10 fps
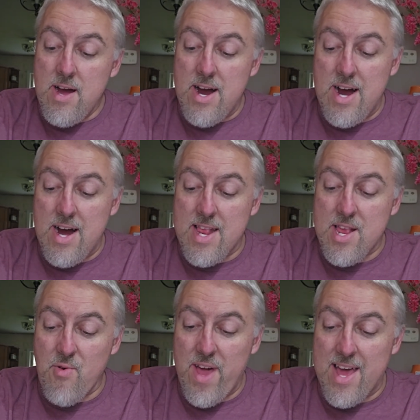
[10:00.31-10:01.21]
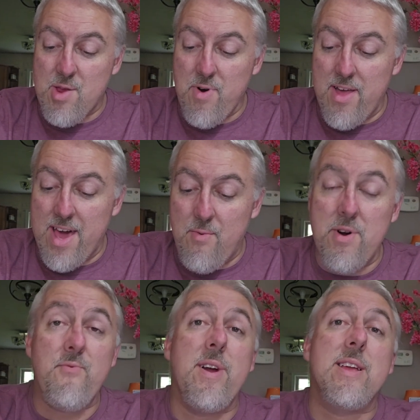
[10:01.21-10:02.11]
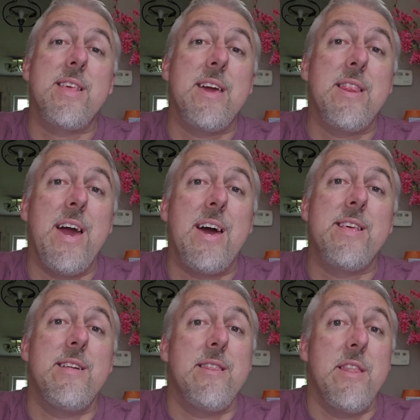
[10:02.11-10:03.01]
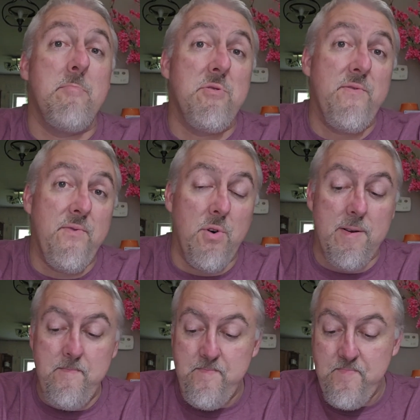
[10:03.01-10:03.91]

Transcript: So that's why that one ranked in at number 4.